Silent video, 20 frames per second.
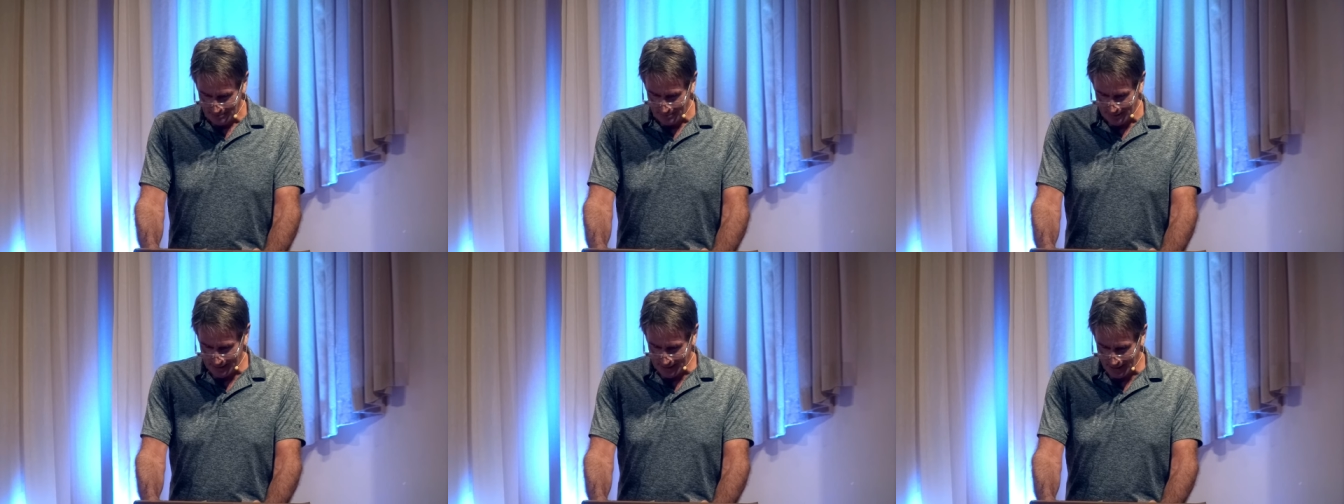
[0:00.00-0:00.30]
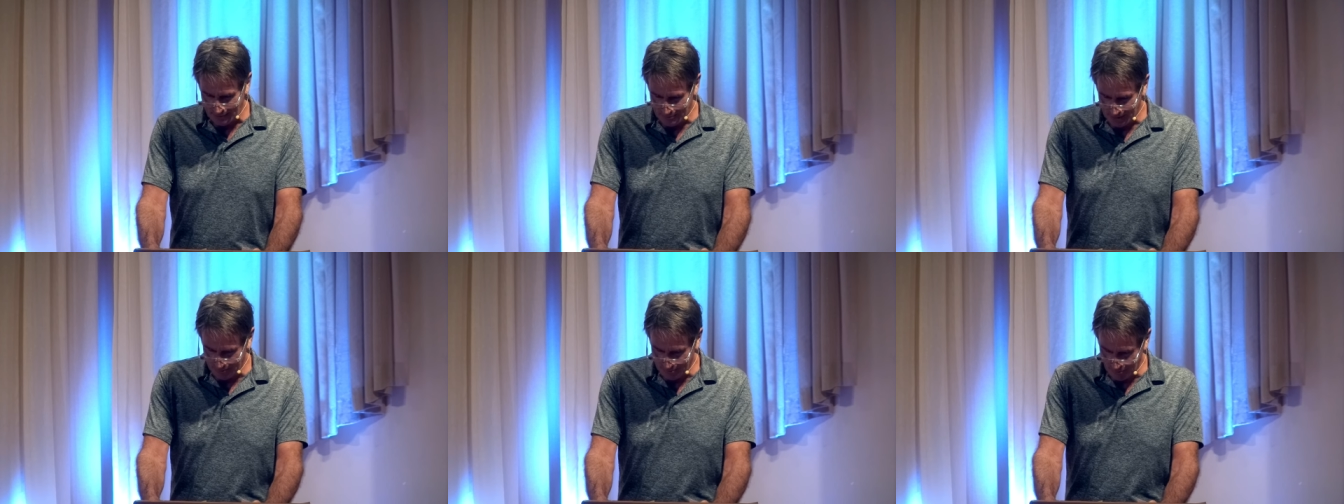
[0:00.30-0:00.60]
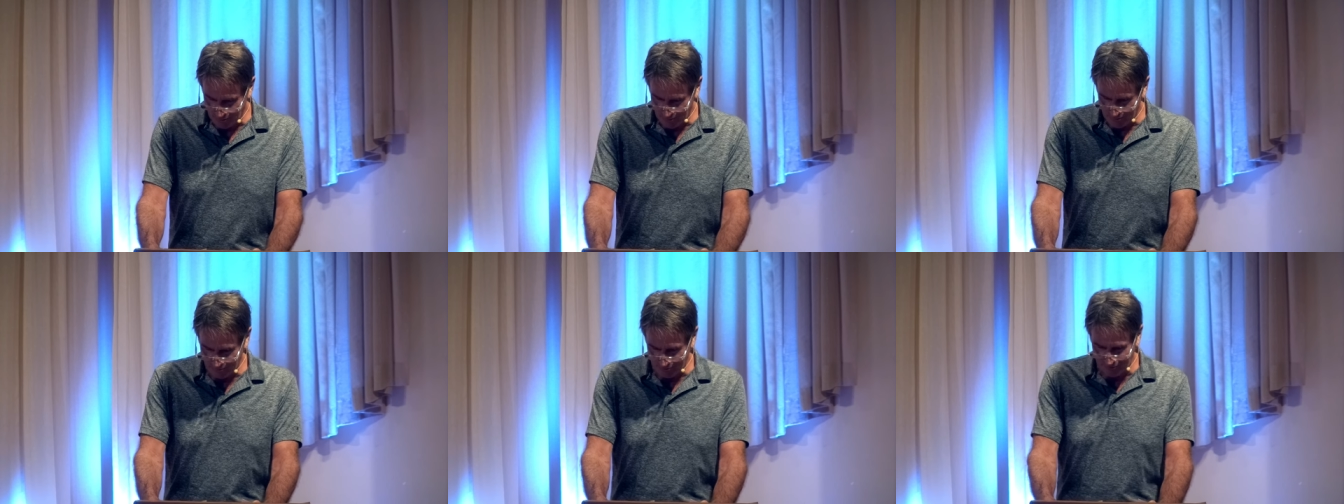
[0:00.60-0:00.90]
Becoming
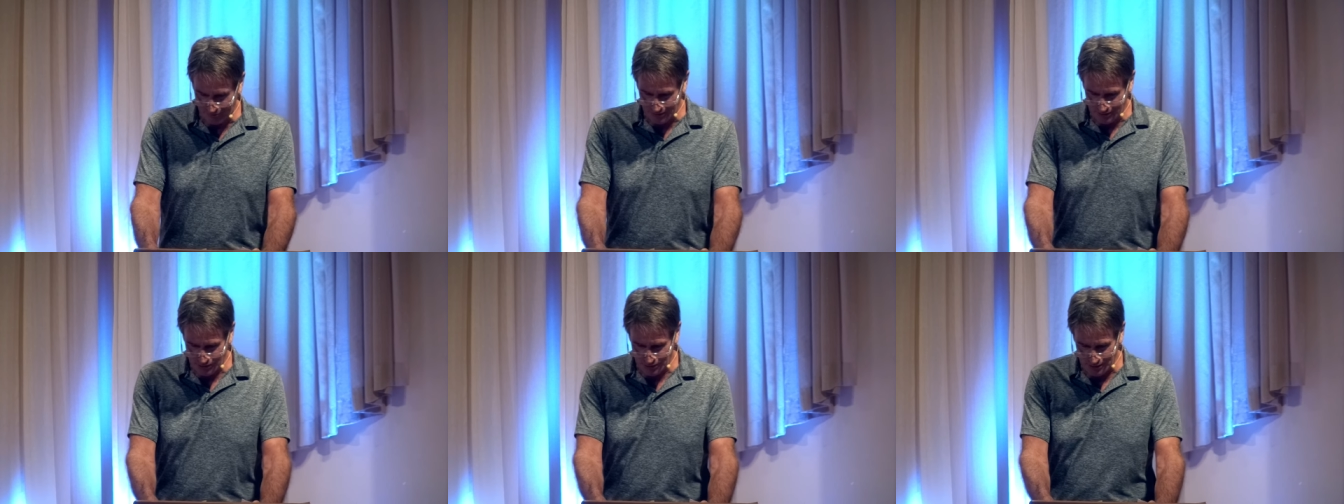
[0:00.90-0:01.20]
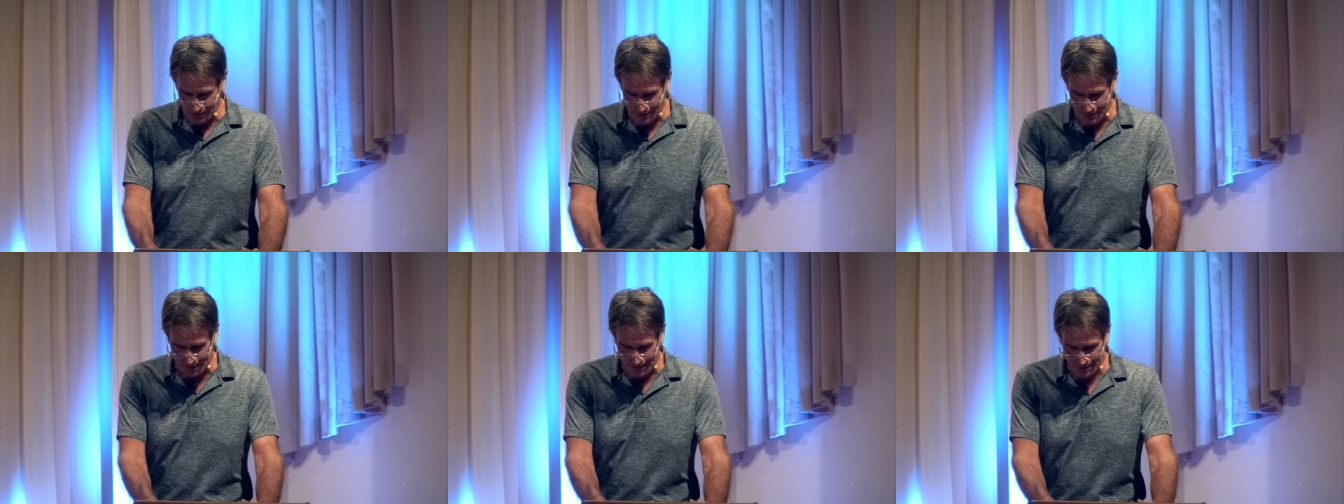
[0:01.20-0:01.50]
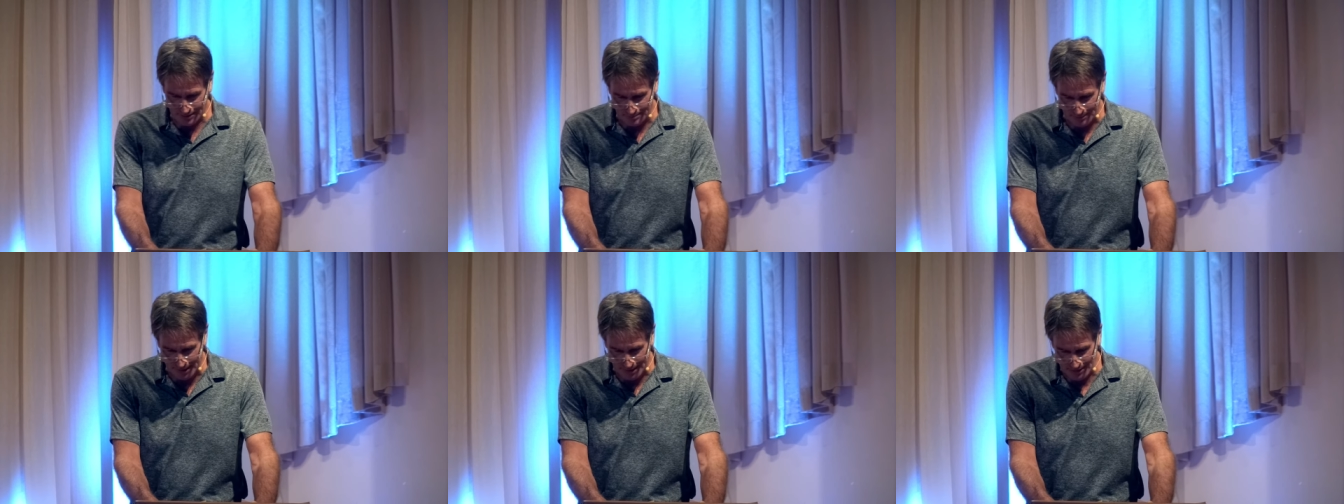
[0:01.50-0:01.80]
more efficient
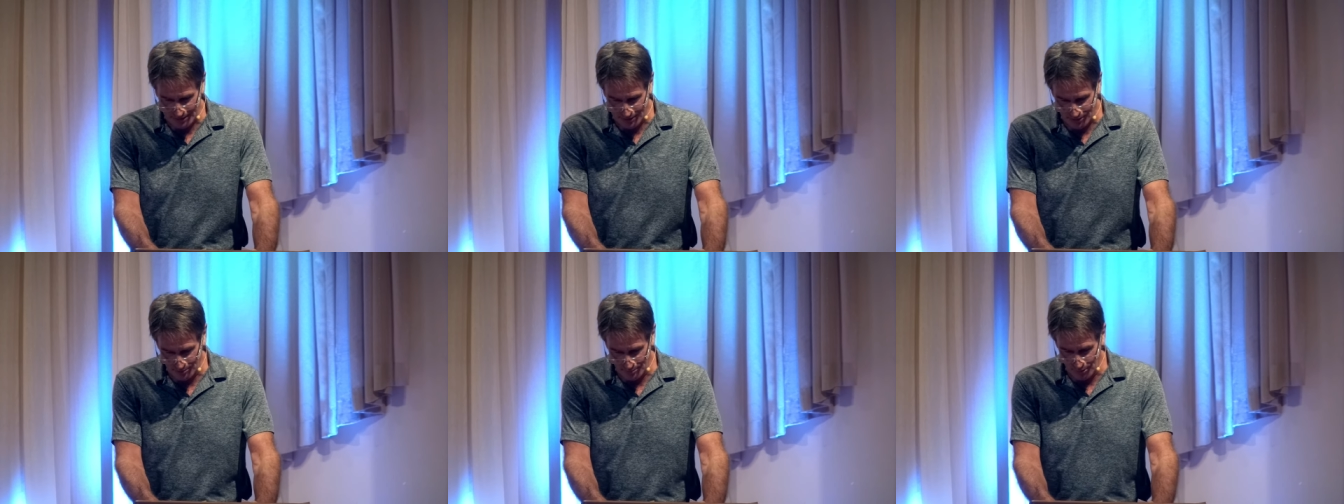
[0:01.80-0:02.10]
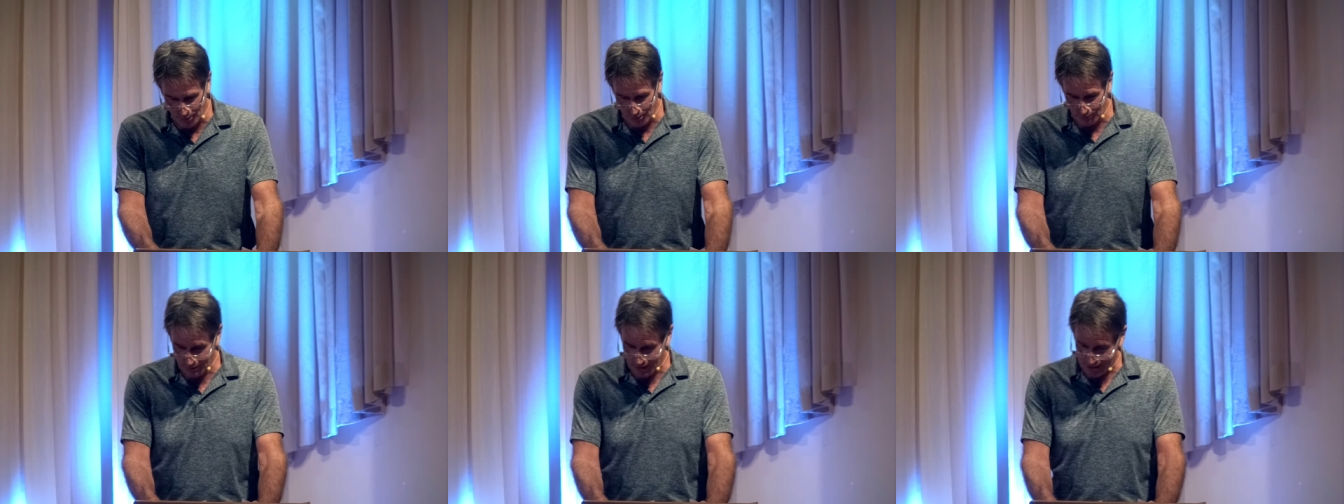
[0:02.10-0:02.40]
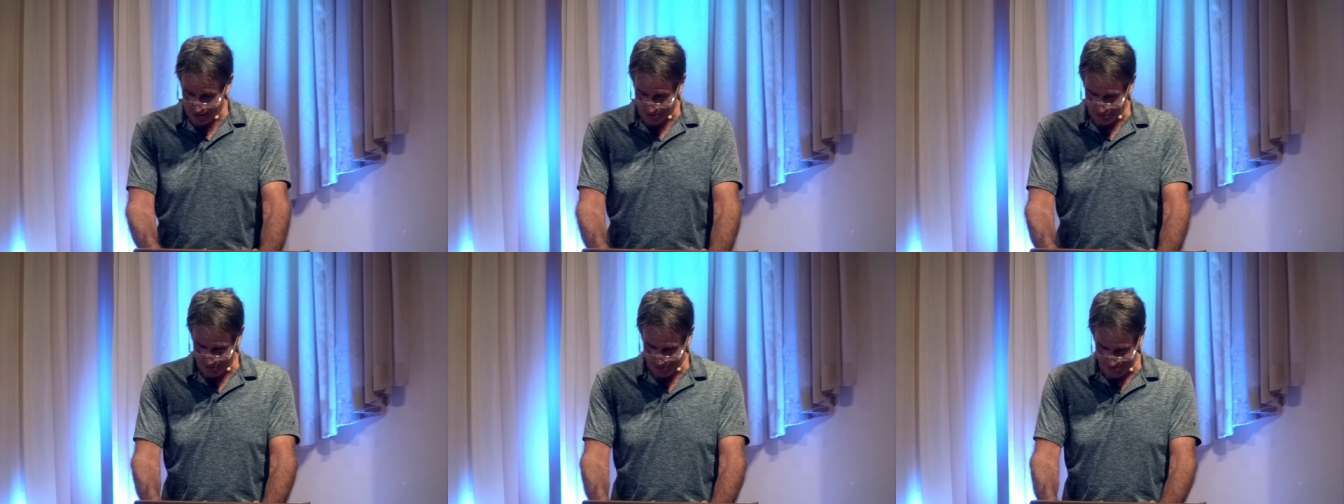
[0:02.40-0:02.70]
just makes you more
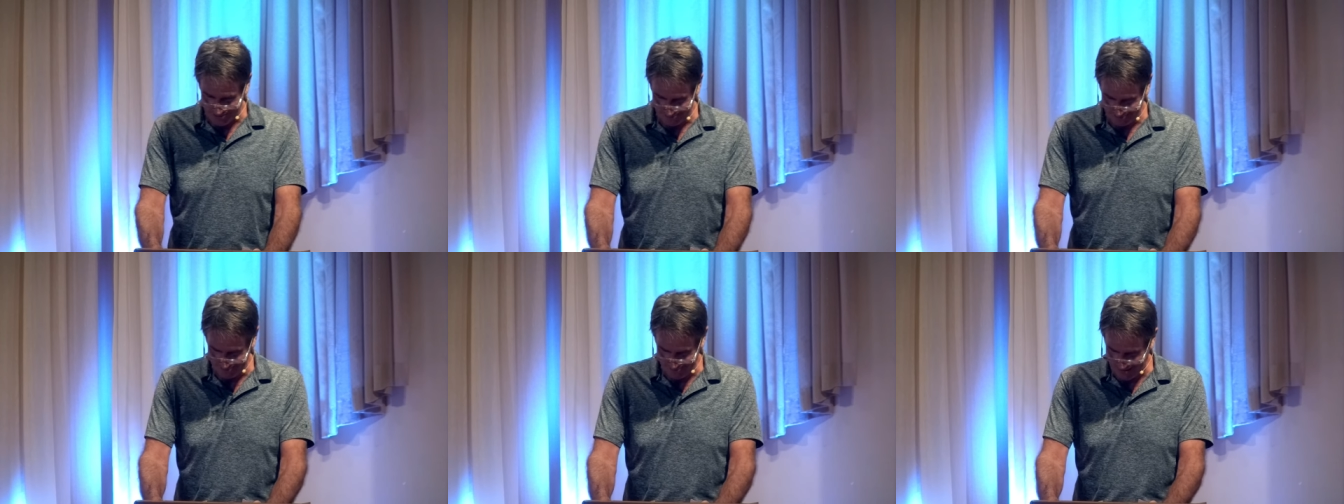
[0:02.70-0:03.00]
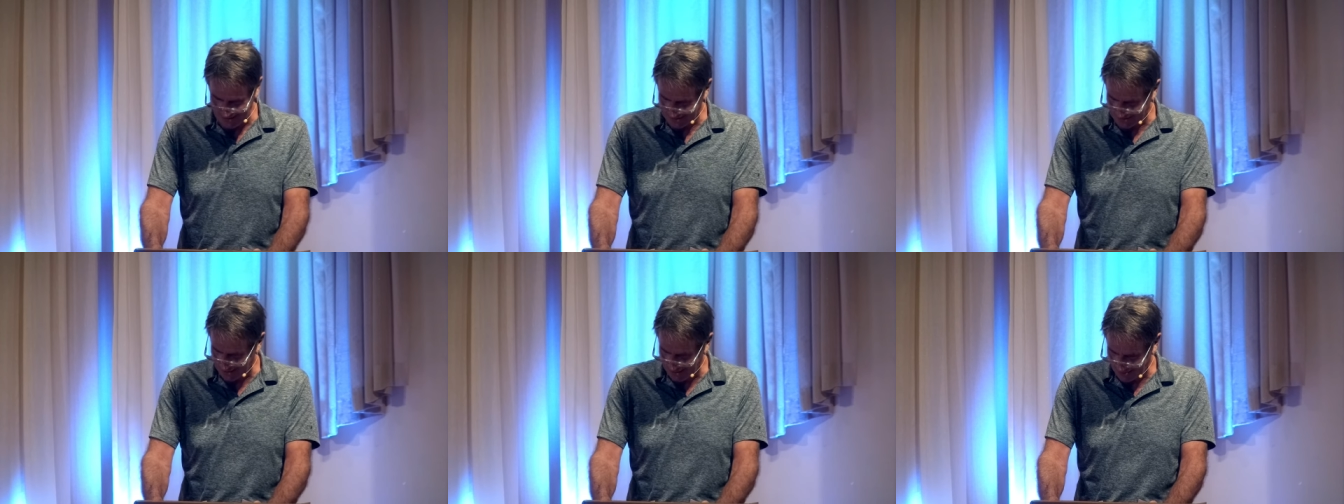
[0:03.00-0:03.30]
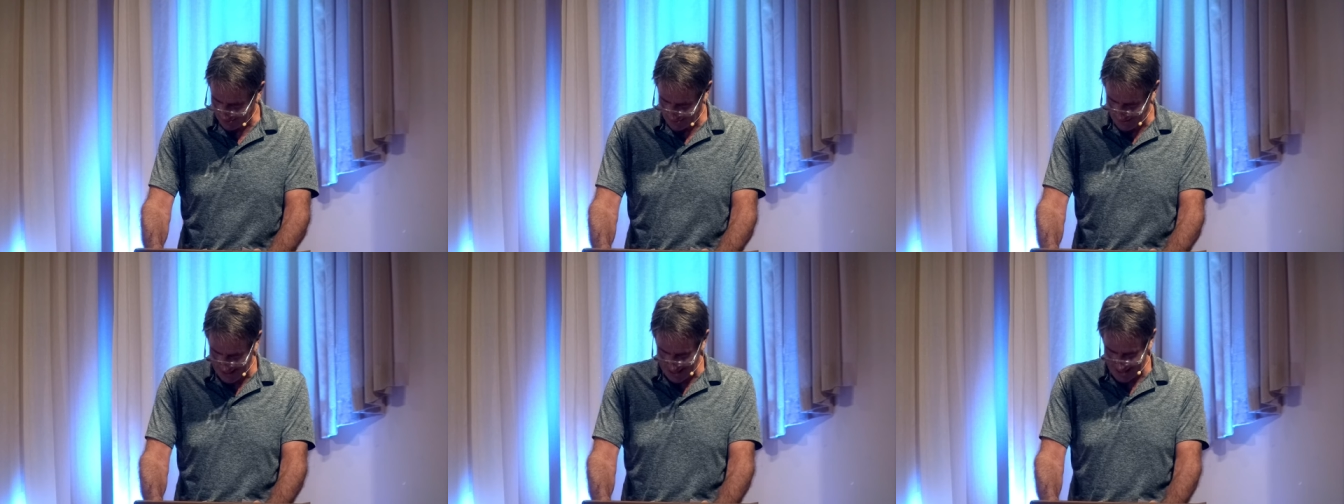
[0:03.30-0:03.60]
rushed. I love